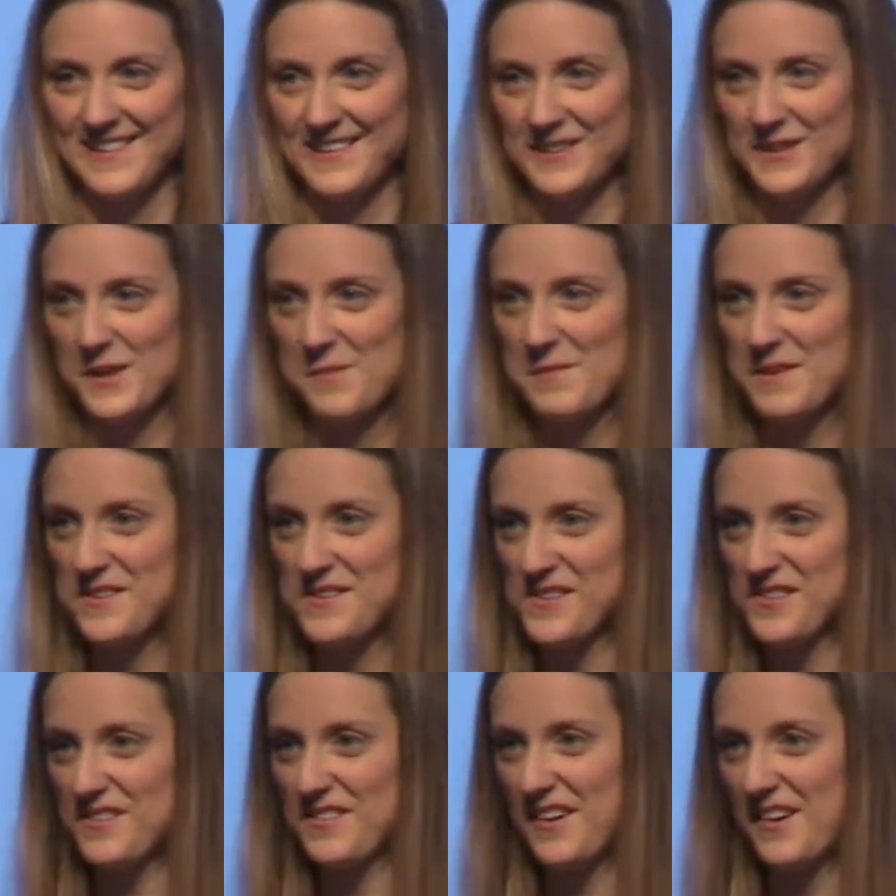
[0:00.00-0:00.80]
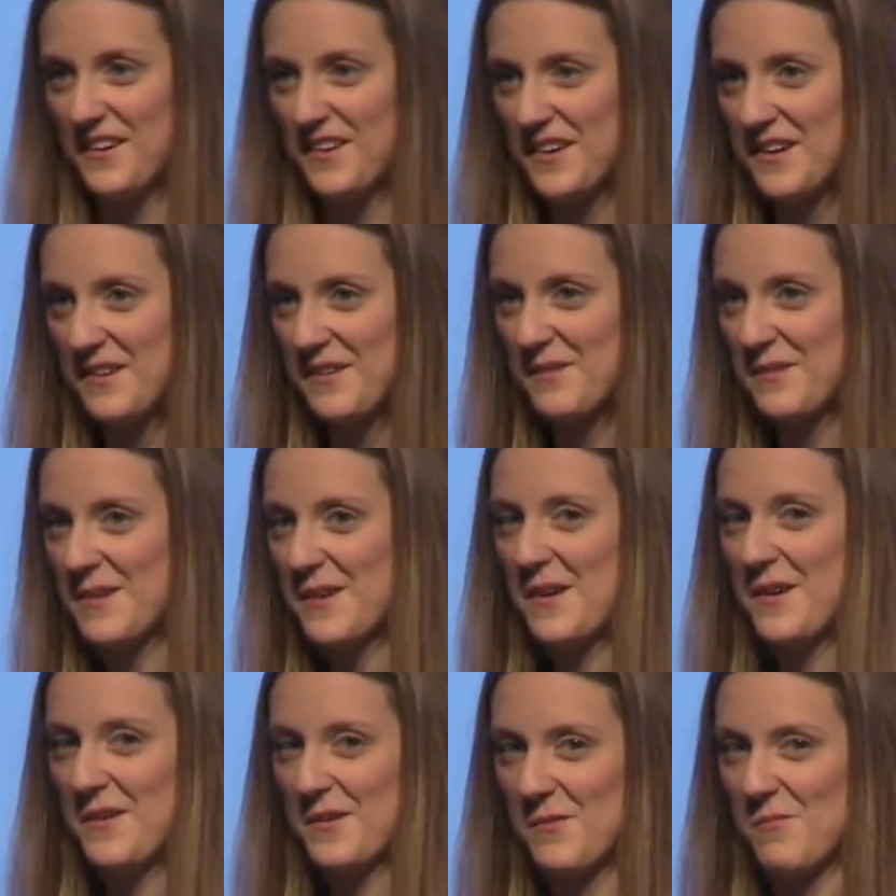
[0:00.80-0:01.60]
Let me just tell you,
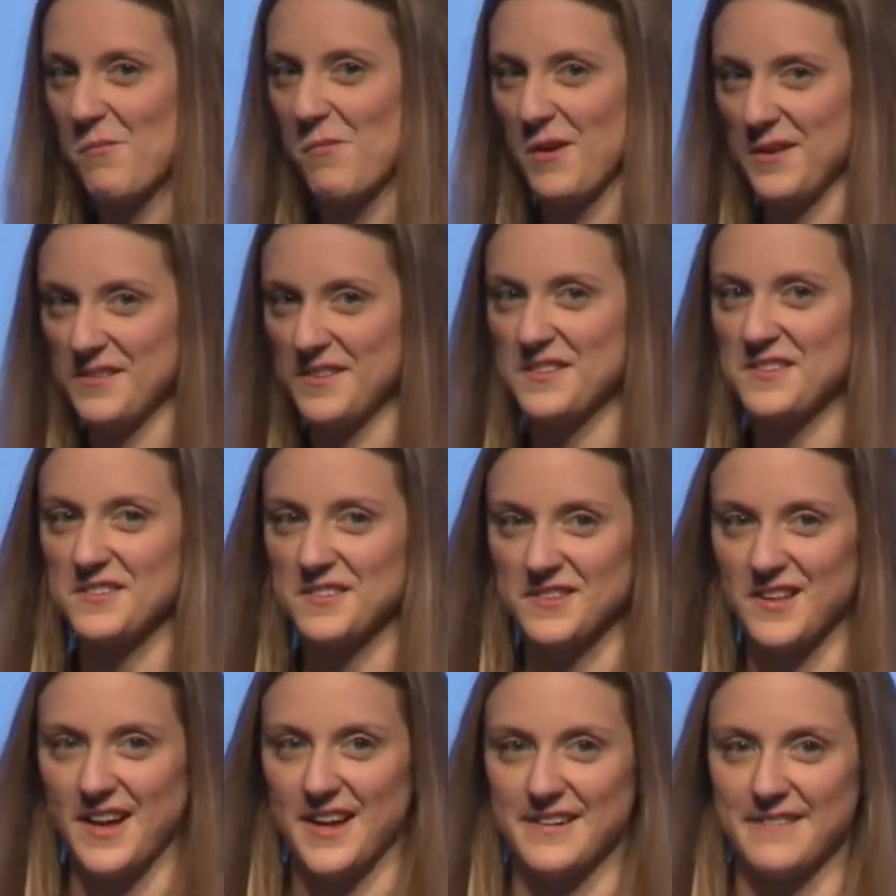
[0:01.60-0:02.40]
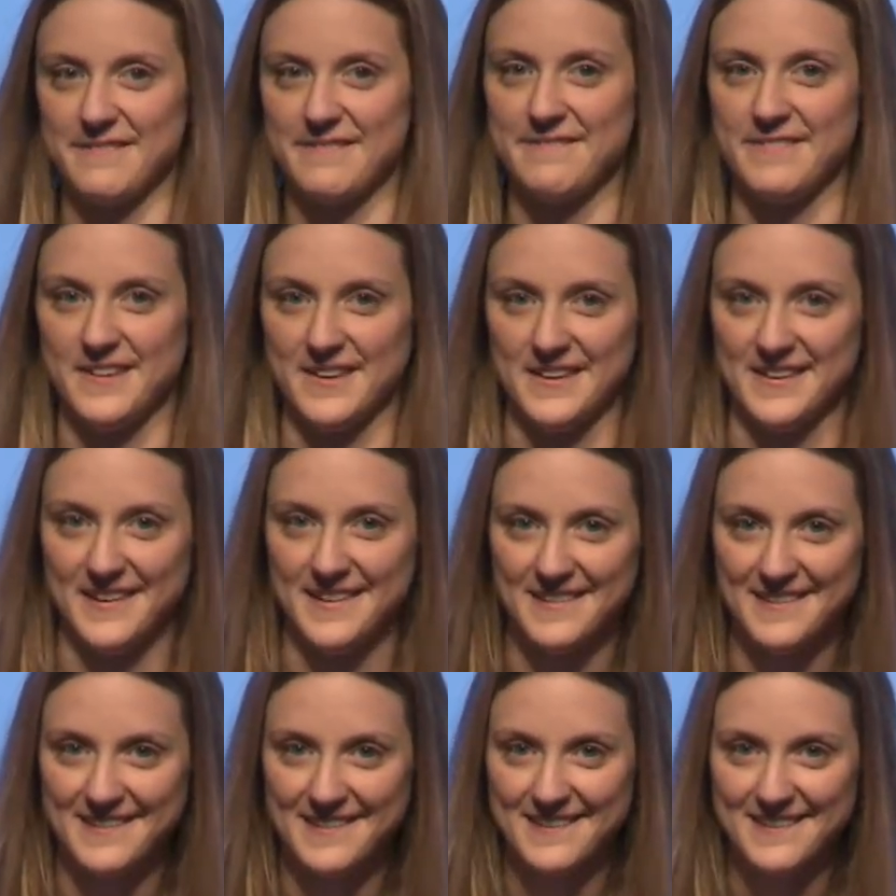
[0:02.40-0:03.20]
wasn't a lot of fun.
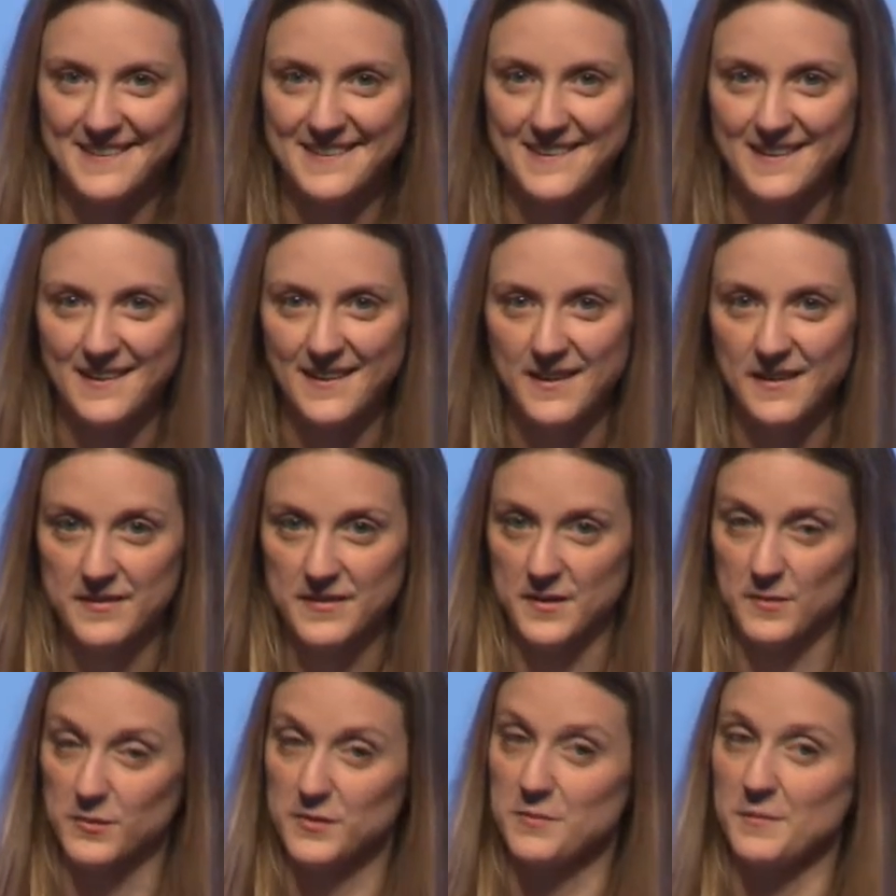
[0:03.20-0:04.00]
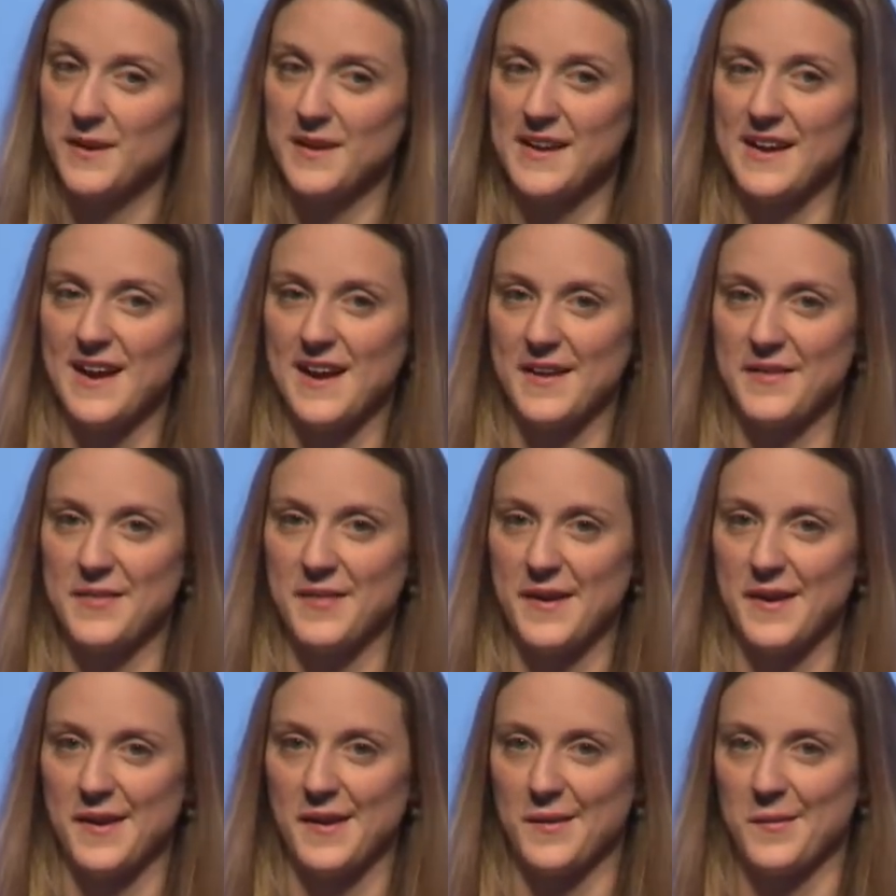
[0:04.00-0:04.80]
There was money out
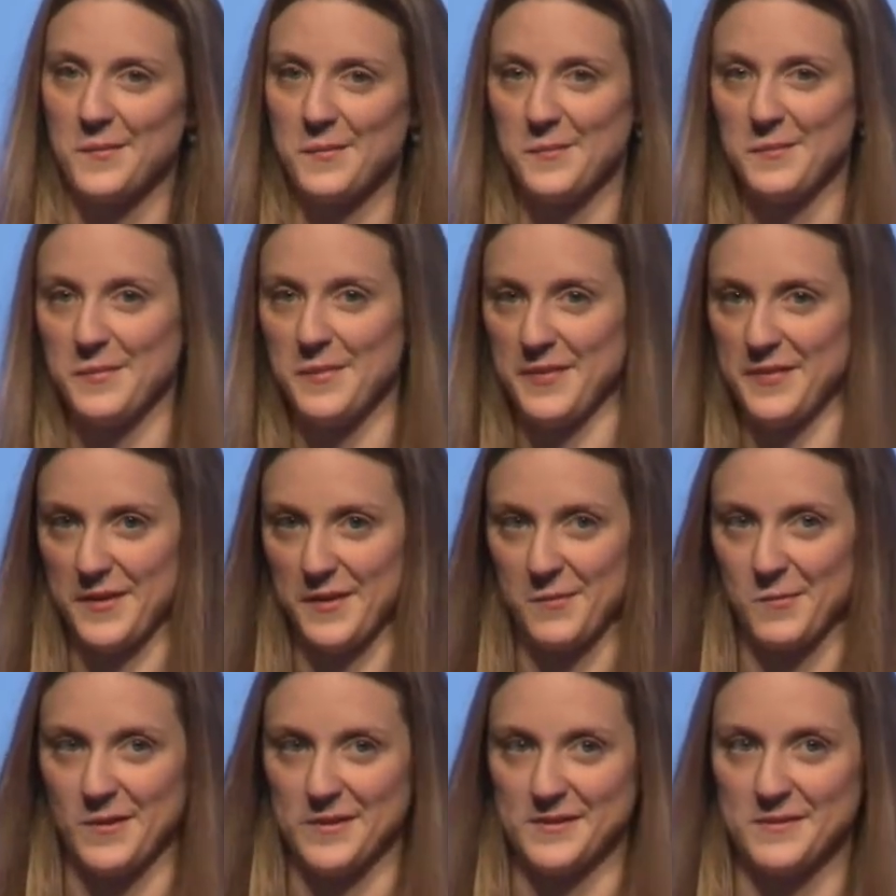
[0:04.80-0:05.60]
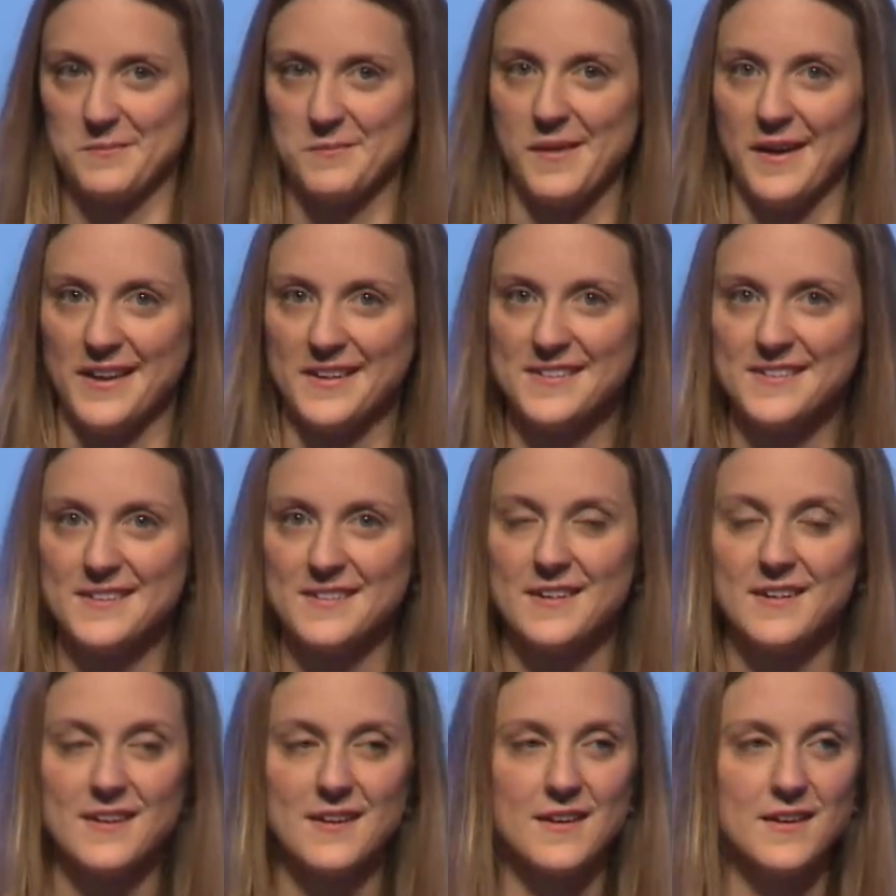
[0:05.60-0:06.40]
there, but there wasn't much.
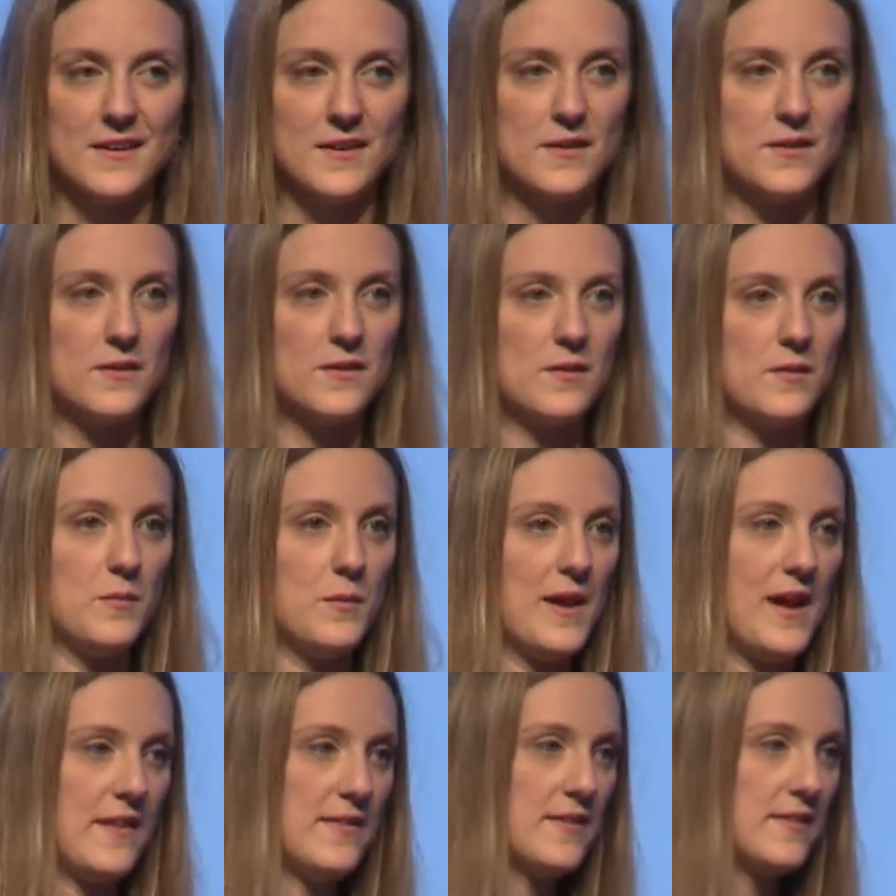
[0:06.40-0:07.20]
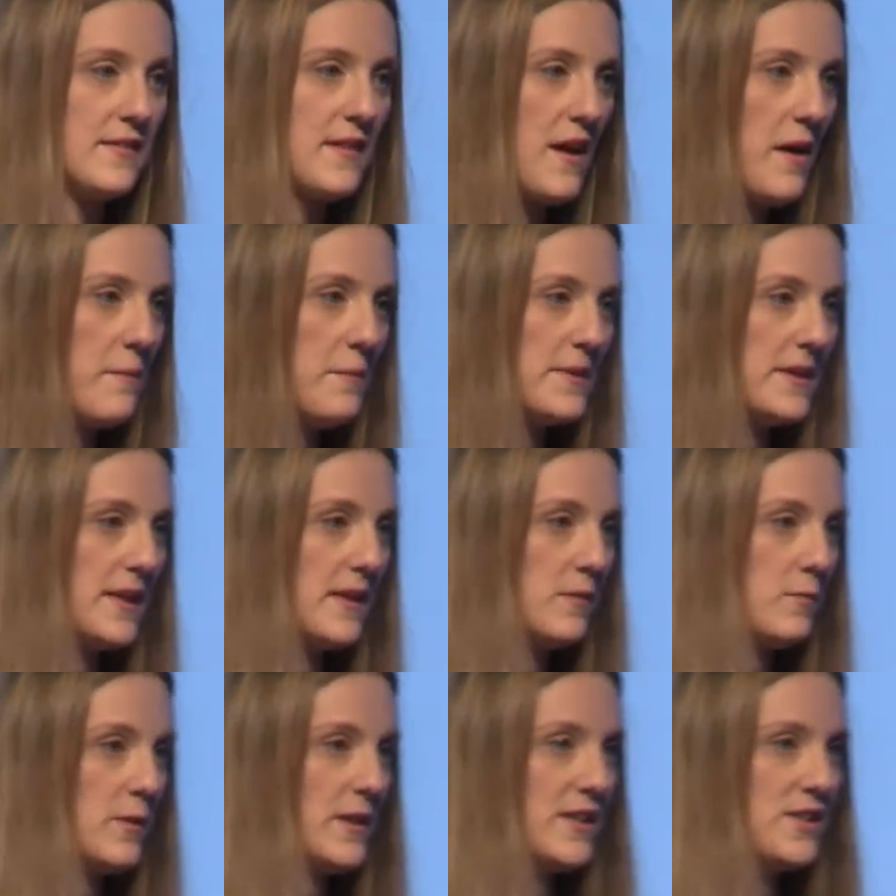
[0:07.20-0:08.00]
So we had this company
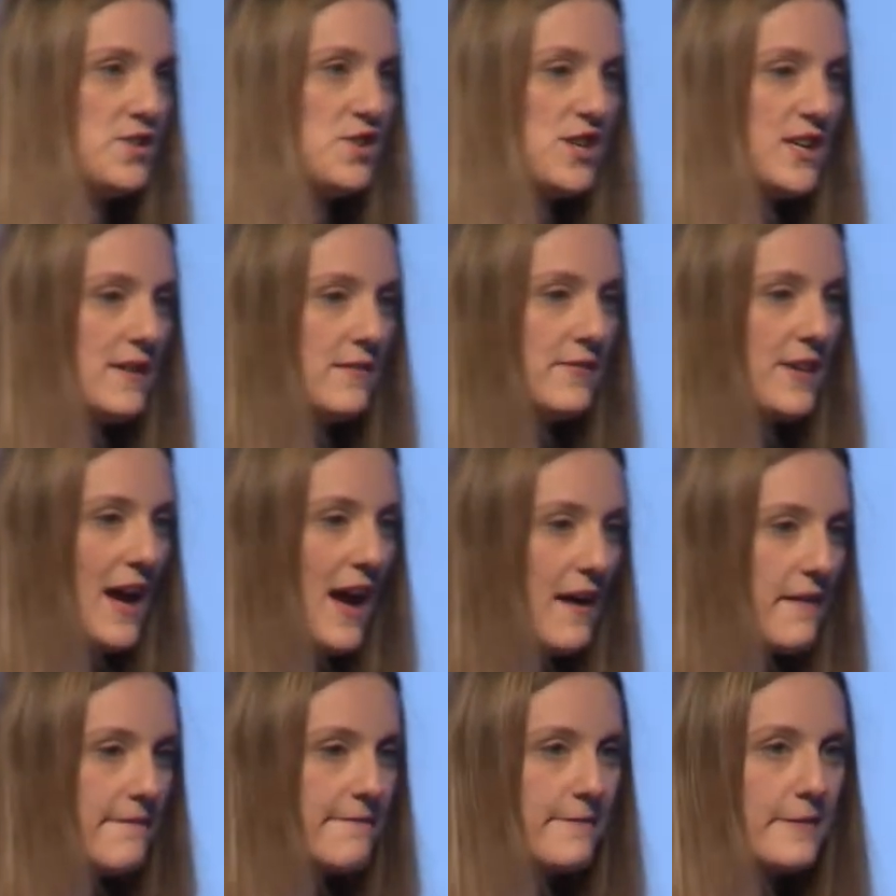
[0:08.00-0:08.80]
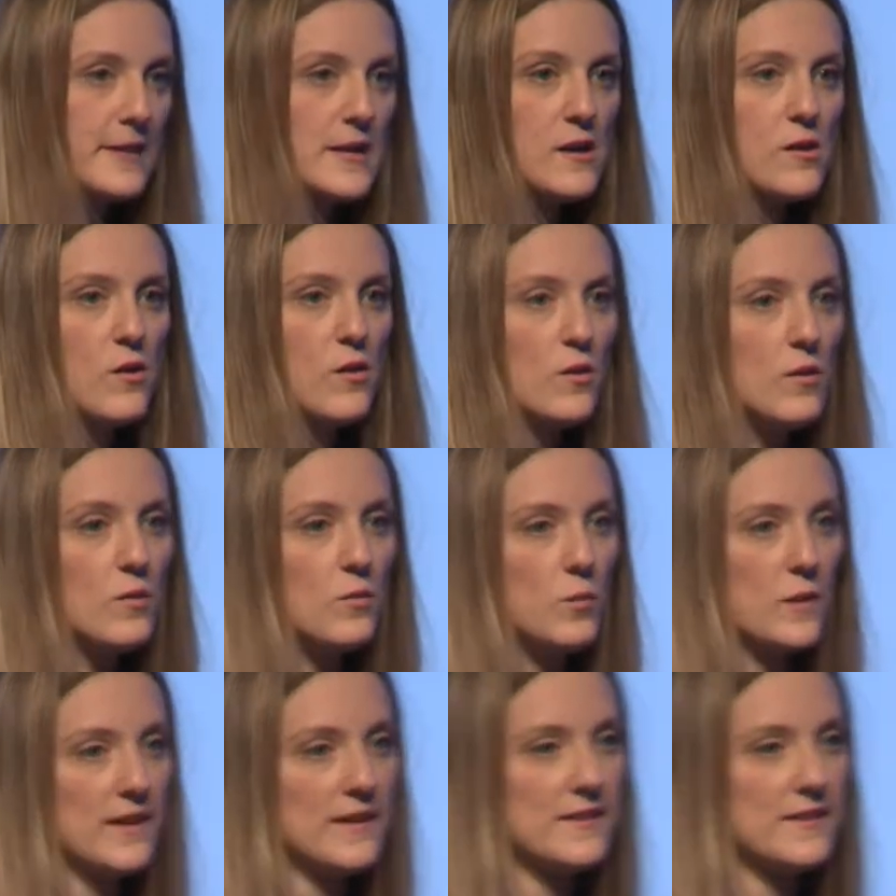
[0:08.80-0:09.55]
and we'd achieved every goal we